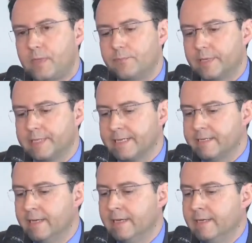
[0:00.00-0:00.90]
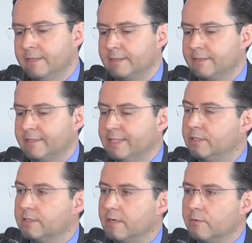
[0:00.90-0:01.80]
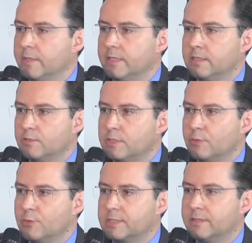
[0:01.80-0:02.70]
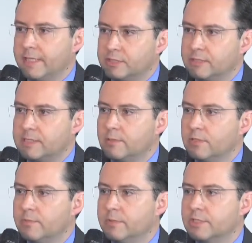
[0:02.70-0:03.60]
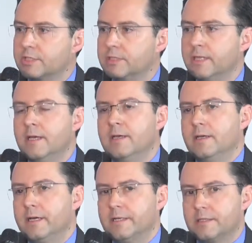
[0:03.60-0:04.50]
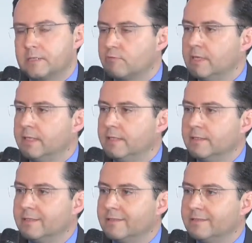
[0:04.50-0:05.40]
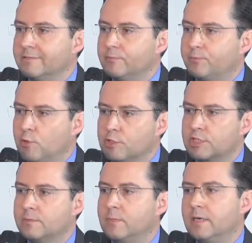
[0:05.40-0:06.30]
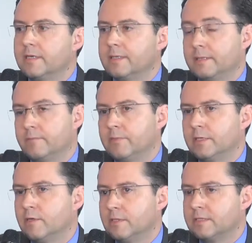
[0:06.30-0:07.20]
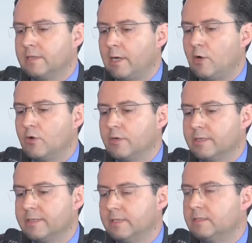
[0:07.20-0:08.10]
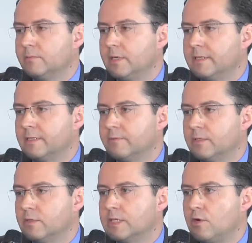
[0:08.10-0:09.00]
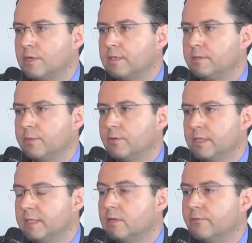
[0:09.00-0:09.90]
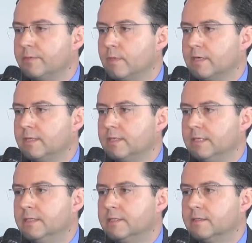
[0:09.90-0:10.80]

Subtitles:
But then the Indian government introduced a national solar mission, and this really pushed the market. And we are not now, the Indian market, we are not talking about a gigawatt market in India.